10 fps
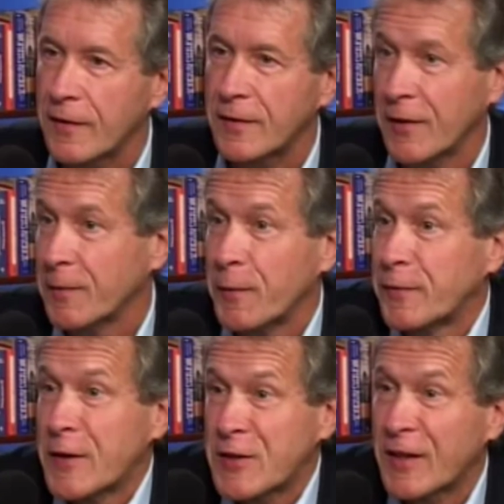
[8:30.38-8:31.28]
ourselves. I mean,
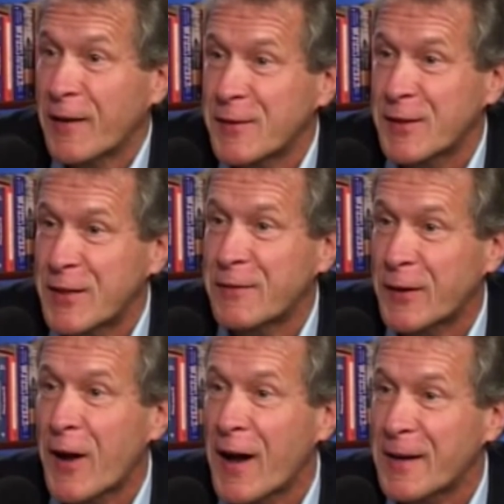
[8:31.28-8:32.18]
officially, I was a chief
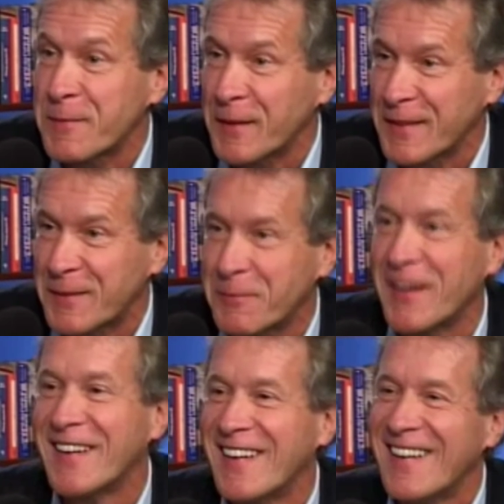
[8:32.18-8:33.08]
economist,
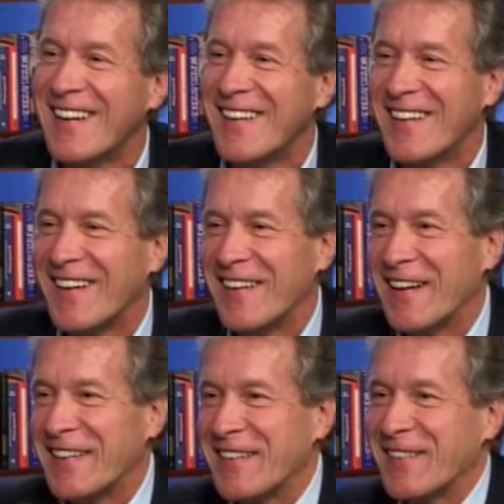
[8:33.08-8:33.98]
but,
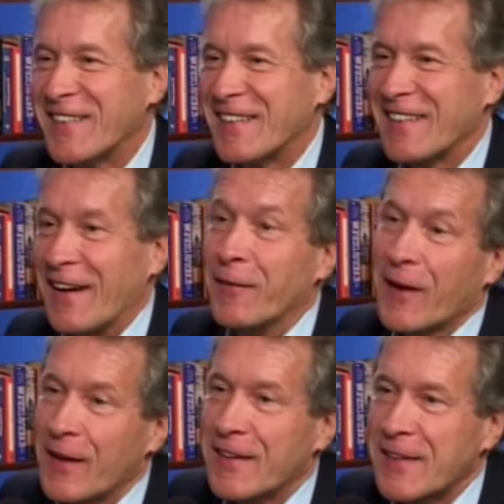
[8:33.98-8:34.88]
yeah, we
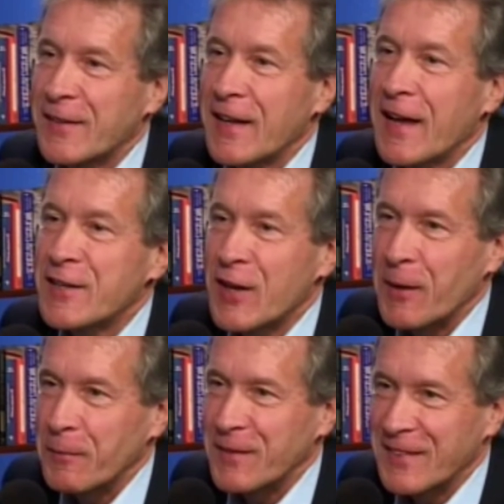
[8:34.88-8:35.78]
call ourselves
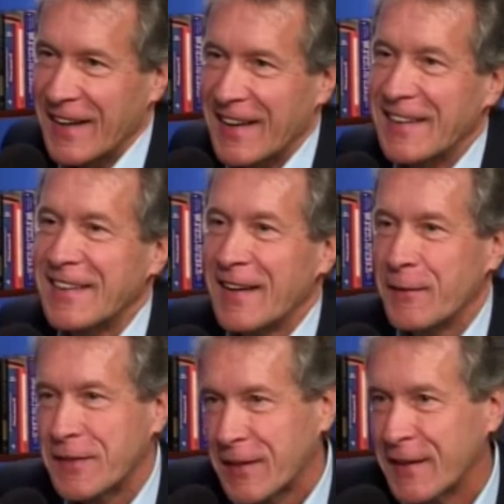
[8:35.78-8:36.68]
EHMs, and it
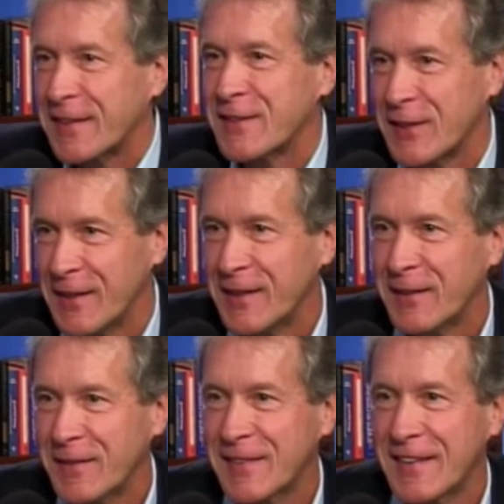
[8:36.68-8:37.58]
was tongue-in-cheek.
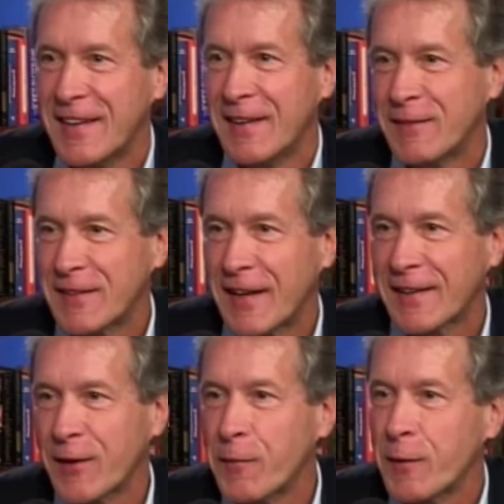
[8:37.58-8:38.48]
It was
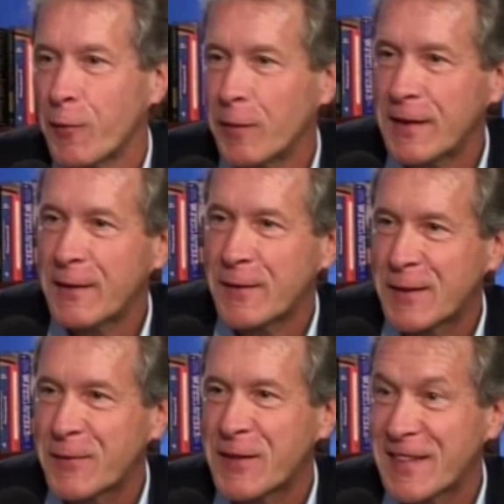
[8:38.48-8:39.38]
like, nobody will believe us
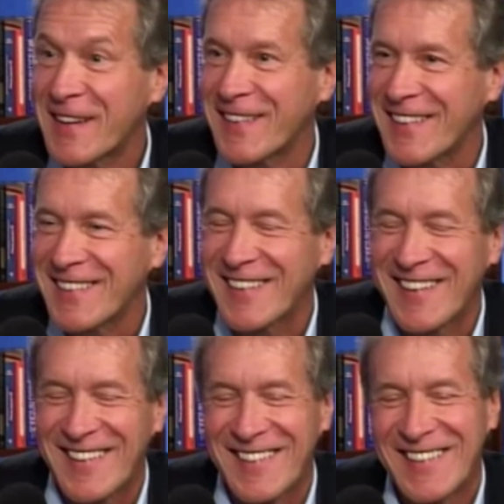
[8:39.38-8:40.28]
if we say this, you know?